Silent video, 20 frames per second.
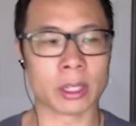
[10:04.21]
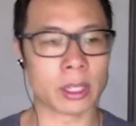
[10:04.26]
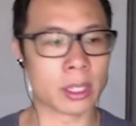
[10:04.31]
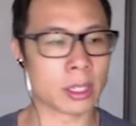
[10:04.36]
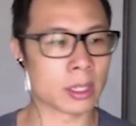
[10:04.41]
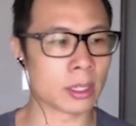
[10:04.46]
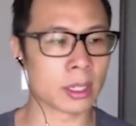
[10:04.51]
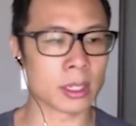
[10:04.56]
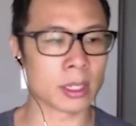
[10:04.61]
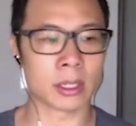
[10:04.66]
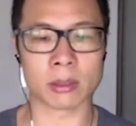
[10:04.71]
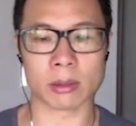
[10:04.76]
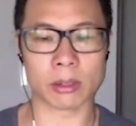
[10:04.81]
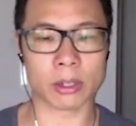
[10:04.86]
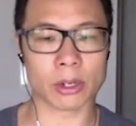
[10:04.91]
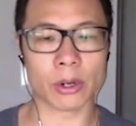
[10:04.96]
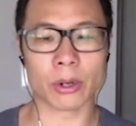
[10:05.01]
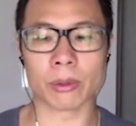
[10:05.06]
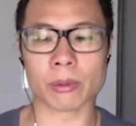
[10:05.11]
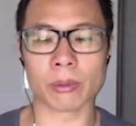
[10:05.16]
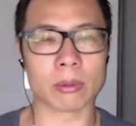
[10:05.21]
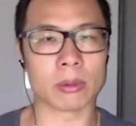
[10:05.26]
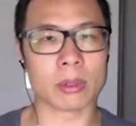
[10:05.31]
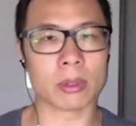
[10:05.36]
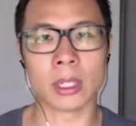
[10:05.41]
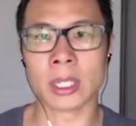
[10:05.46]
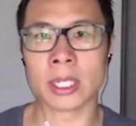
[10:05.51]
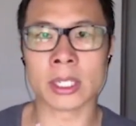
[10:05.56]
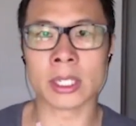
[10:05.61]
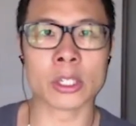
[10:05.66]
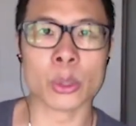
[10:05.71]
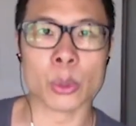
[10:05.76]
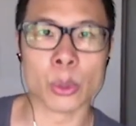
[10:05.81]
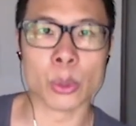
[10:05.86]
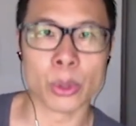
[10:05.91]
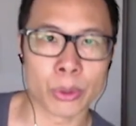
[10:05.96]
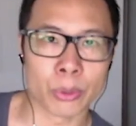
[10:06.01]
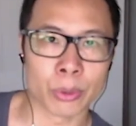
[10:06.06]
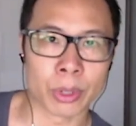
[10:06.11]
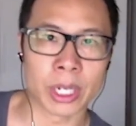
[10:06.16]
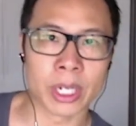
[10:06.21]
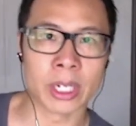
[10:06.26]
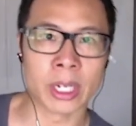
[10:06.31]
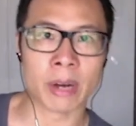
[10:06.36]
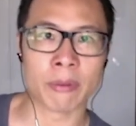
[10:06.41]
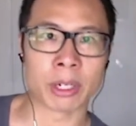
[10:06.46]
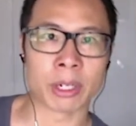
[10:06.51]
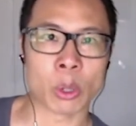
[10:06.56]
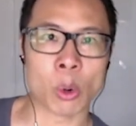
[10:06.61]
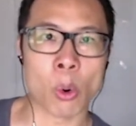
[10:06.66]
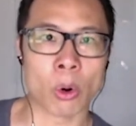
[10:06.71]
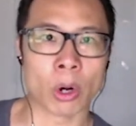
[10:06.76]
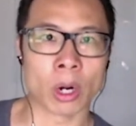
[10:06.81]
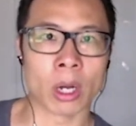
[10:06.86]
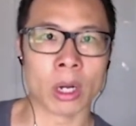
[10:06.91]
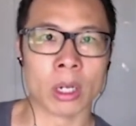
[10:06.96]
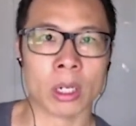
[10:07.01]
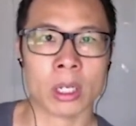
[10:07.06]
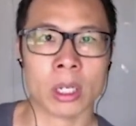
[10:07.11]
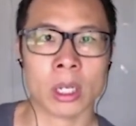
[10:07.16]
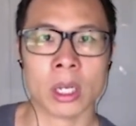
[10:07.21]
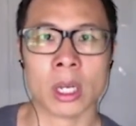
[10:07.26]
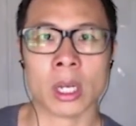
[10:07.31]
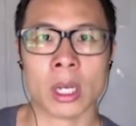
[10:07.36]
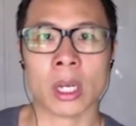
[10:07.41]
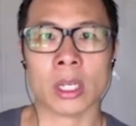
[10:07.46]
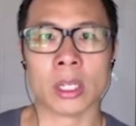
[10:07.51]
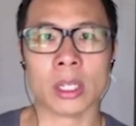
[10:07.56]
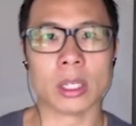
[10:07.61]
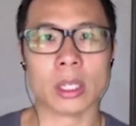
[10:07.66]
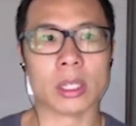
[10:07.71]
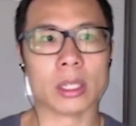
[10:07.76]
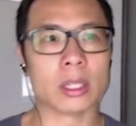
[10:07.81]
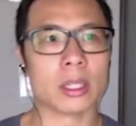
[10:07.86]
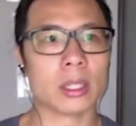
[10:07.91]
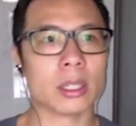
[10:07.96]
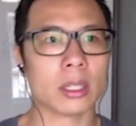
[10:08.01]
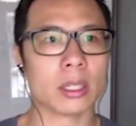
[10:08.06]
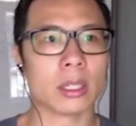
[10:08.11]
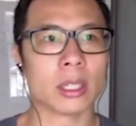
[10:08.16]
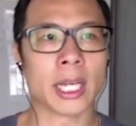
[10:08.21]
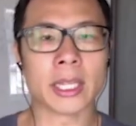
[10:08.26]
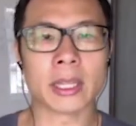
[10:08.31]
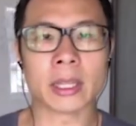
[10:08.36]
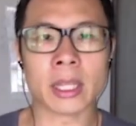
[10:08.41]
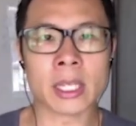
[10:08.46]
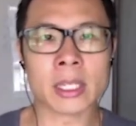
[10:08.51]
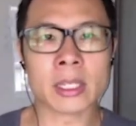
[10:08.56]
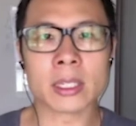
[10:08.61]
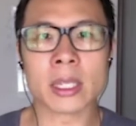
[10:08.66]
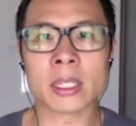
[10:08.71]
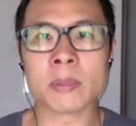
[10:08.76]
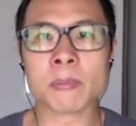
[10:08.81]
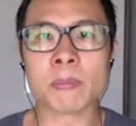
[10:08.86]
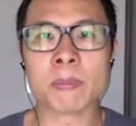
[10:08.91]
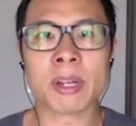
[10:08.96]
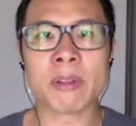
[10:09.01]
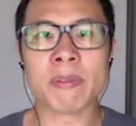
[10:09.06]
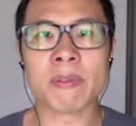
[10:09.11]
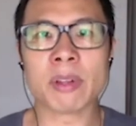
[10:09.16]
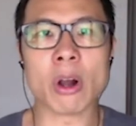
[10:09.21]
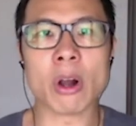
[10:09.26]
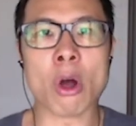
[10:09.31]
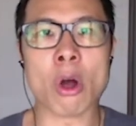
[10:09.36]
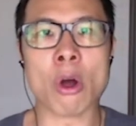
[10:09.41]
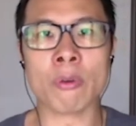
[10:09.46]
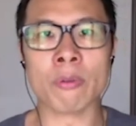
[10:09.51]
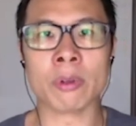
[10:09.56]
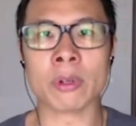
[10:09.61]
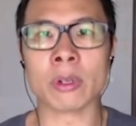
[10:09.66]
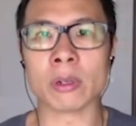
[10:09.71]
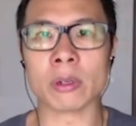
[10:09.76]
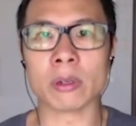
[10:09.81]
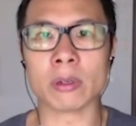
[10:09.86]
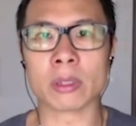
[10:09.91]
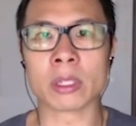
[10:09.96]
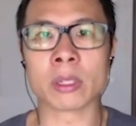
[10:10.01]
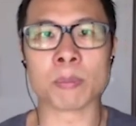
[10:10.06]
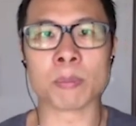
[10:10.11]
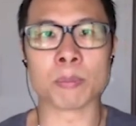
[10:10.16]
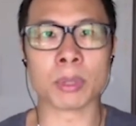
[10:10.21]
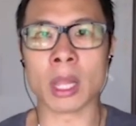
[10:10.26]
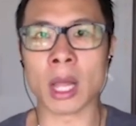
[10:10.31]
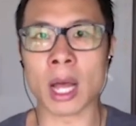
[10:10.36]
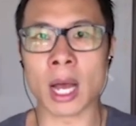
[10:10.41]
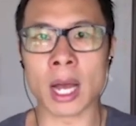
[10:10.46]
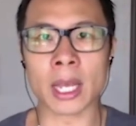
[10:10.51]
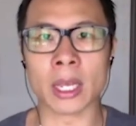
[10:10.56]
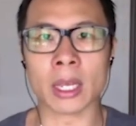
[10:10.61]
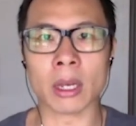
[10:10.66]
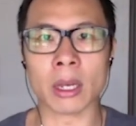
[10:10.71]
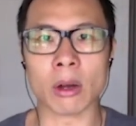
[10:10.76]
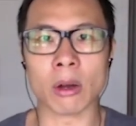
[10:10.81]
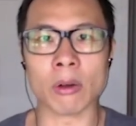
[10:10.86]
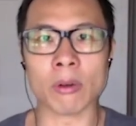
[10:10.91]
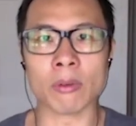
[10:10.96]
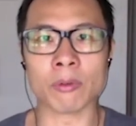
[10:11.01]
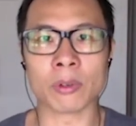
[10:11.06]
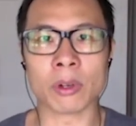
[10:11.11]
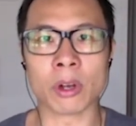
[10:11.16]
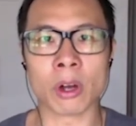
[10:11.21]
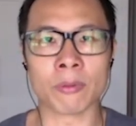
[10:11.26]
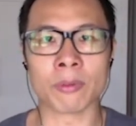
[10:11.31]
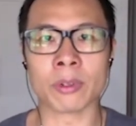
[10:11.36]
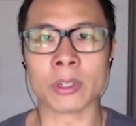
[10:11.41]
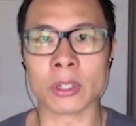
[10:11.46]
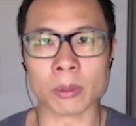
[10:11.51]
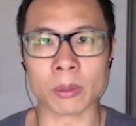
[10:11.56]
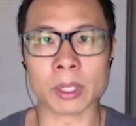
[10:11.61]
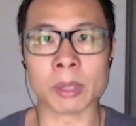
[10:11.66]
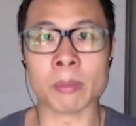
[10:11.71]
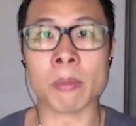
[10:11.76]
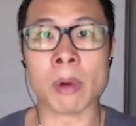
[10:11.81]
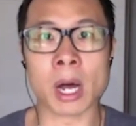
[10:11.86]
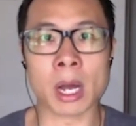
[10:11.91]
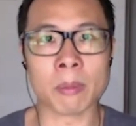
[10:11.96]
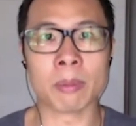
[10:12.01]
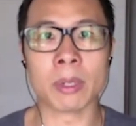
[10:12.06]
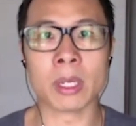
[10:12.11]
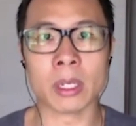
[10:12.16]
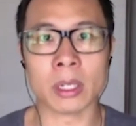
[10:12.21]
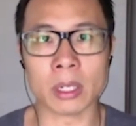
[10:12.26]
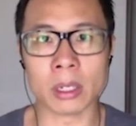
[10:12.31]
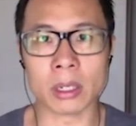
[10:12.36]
There's you know, at least 2 or 3 in every corner. Like there's a bit of an oversupply of coffee shops, in my opinion.